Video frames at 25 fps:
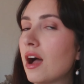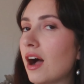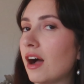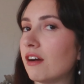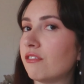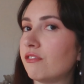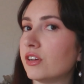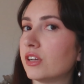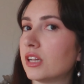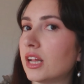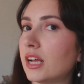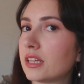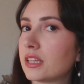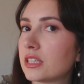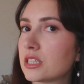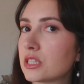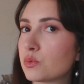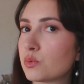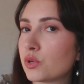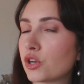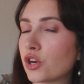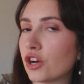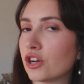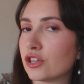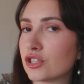I feel like this
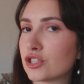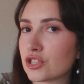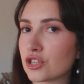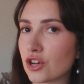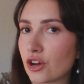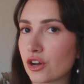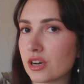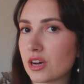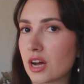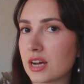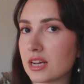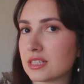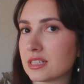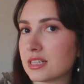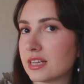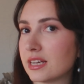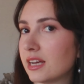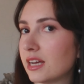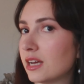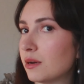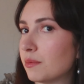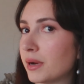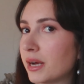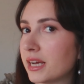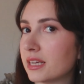will go so
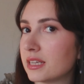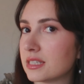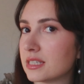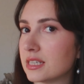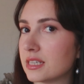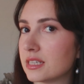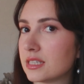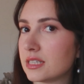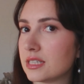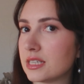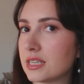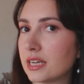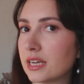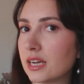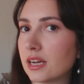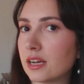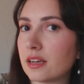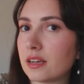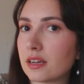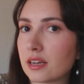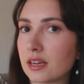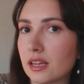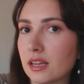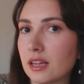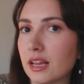nicely in my existing
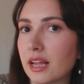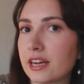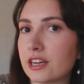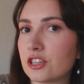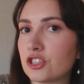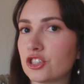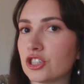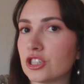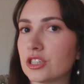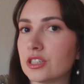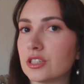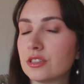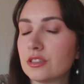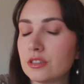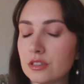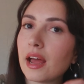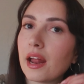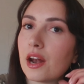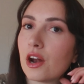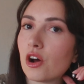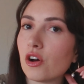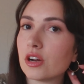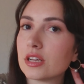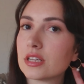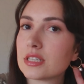collection.
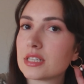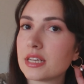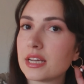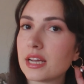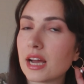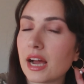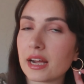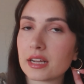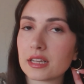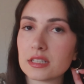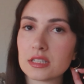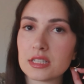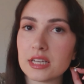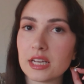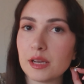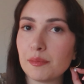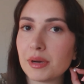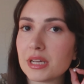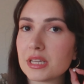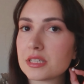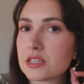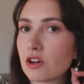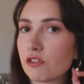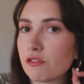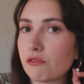And honestly I can see
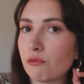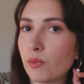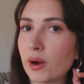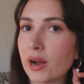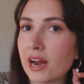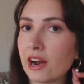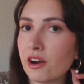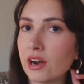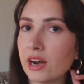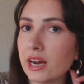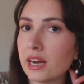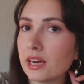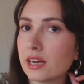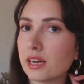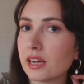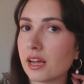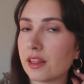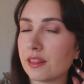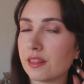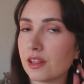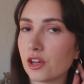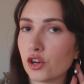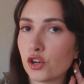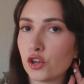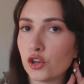myself
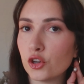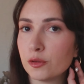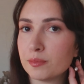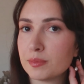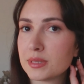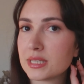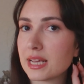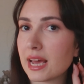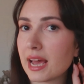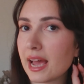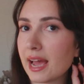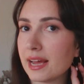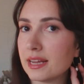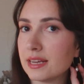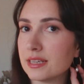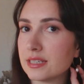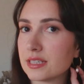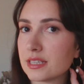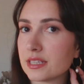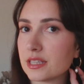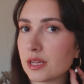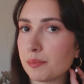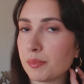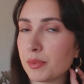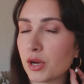wearing the hoops and
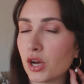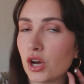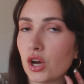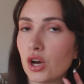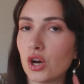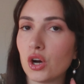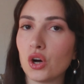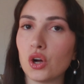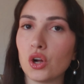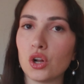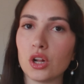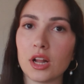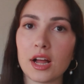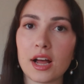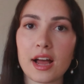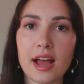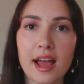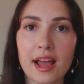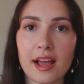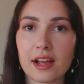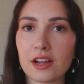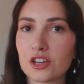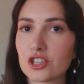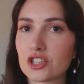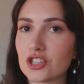the pearl
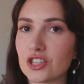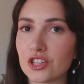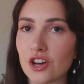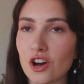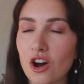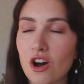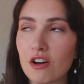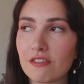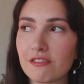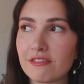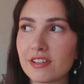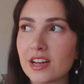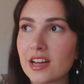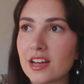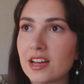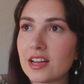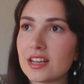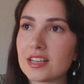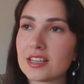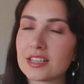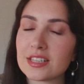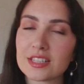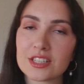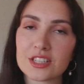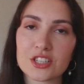to the
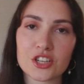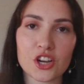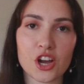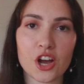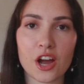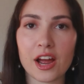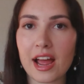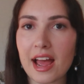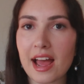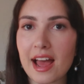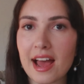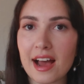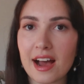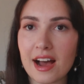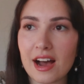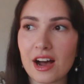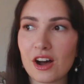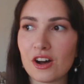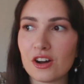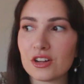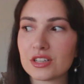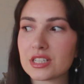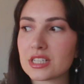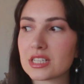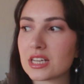office, to go
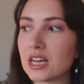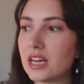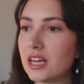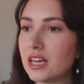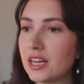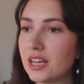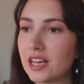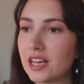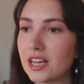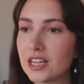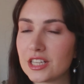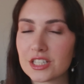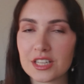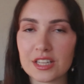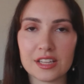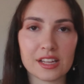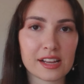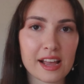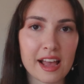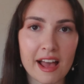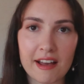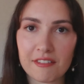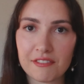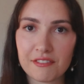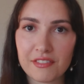out, to the
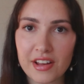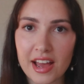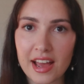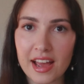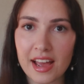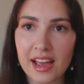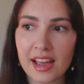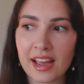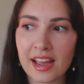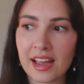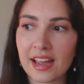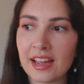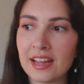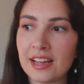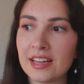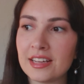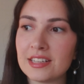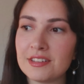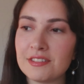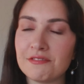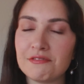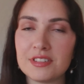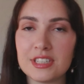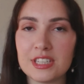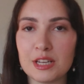
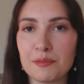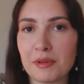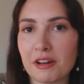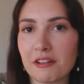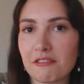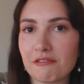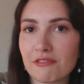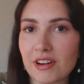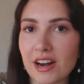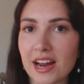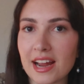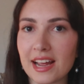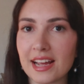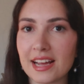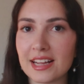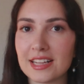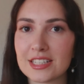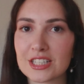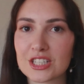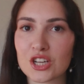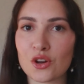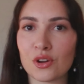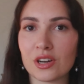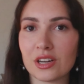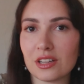cafe, see my
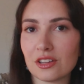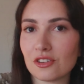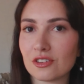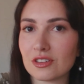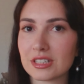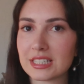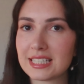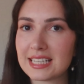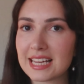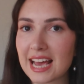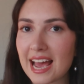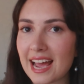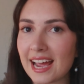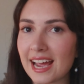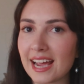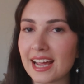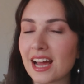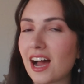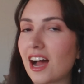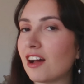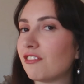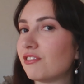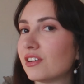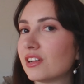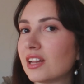friends, go on a little day.
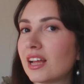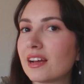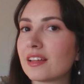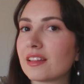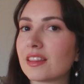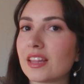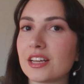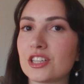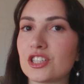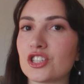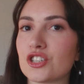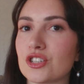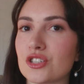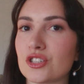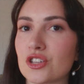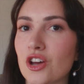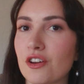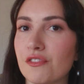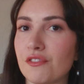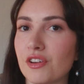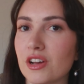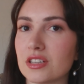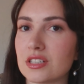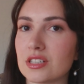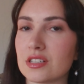I feel like they're just
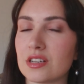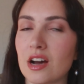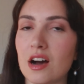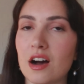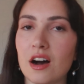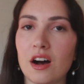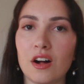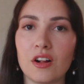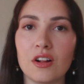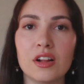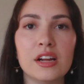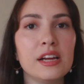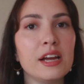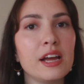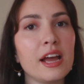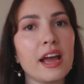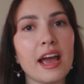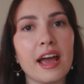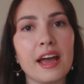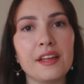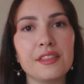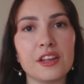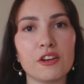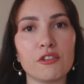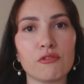so versatile
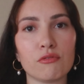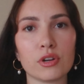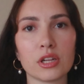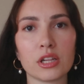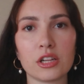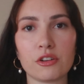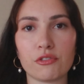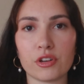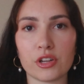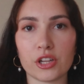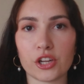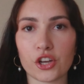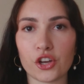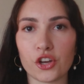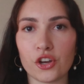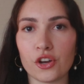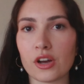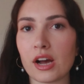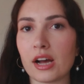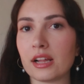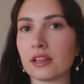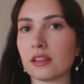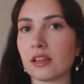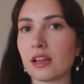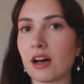and they're really cute.
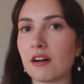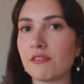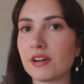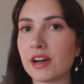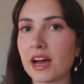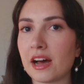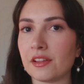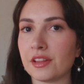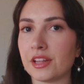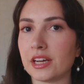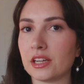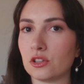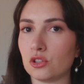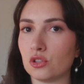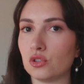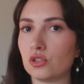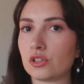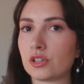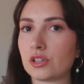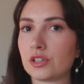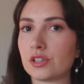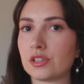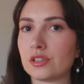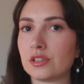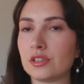I love how they
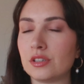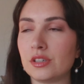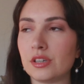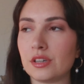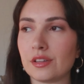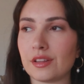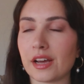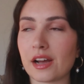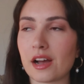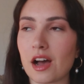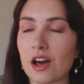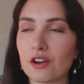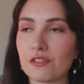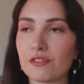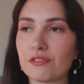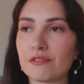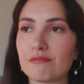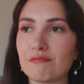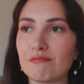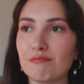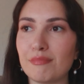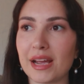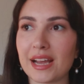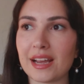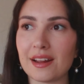look. They kind of
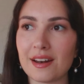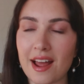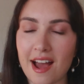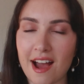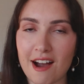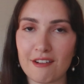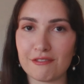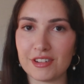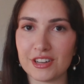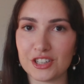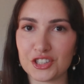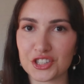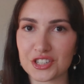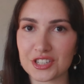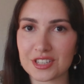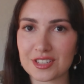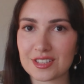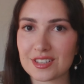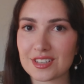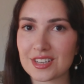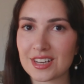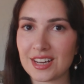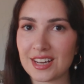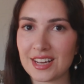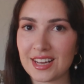make an outfit
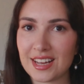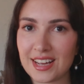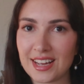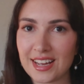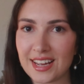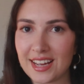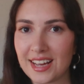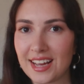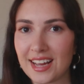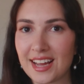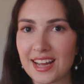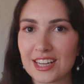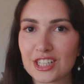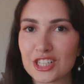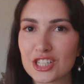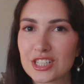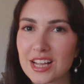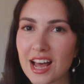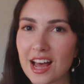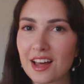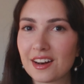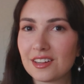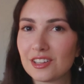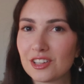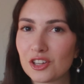just
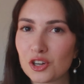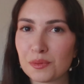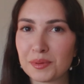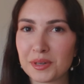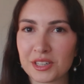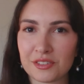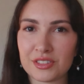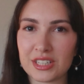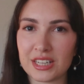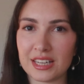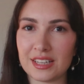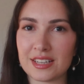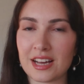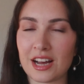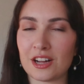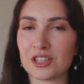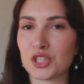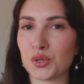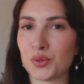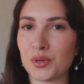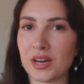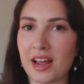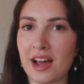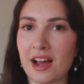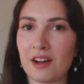add a little bit of detail
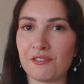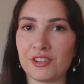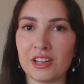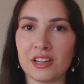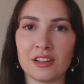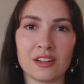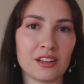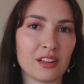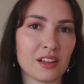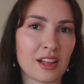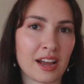to an outfit.